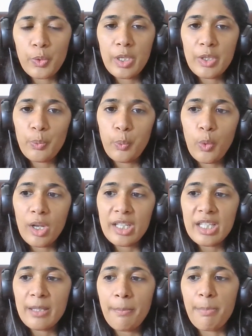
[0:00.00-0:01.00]
is what
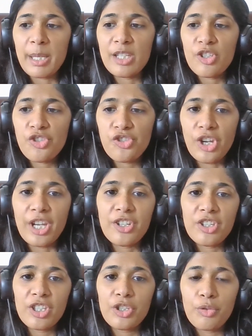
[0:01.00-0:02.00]
is the biggest
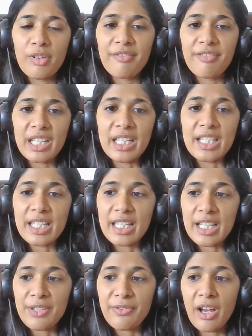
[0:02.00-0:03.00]
change that you have witnessed
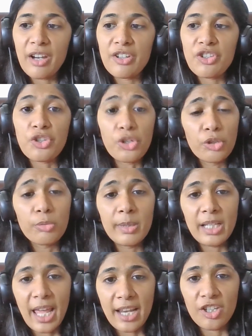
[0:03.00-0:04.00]
as far as
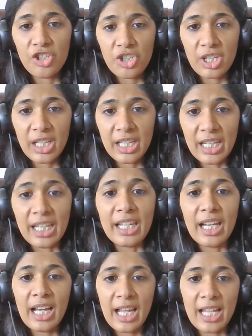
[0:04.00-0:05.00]
renewable energy in
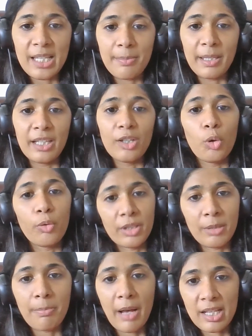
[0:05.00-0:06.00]
India has been over
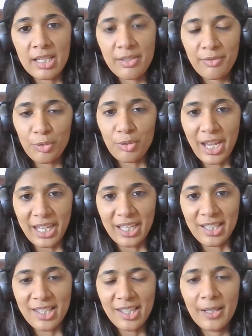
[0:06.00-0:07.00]
the past few
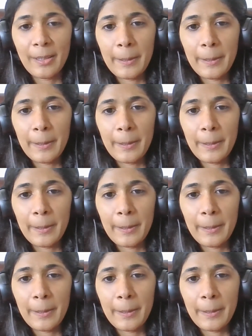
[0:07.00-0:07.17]
decades?